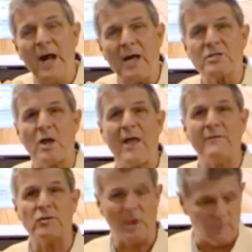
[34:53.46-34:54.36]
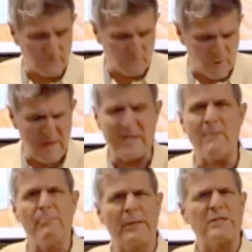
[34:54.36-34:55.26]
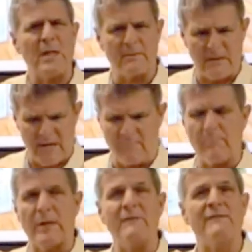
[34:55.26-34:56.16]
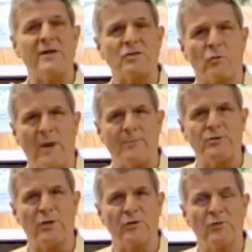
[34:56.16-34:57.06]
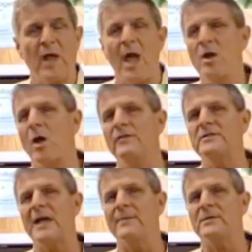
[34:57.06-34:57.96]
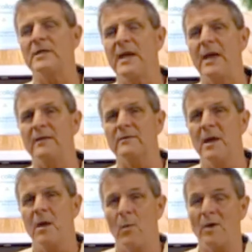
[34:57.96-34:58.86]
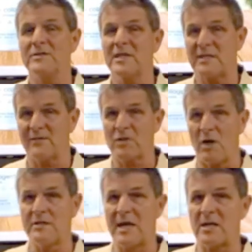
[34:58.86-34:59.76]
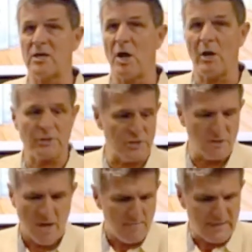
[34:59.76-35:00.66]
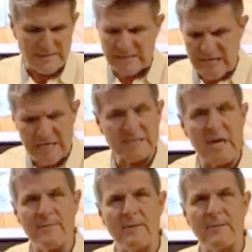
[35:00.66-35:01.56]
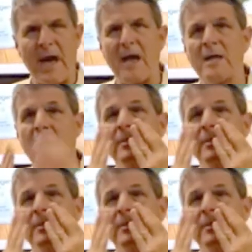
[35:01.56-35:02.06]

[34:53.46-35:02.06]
I started having trouble with running in bliss and getting blood vessel ruptures and all these types of things. Well, since I started taking collagen, my skin is coming back.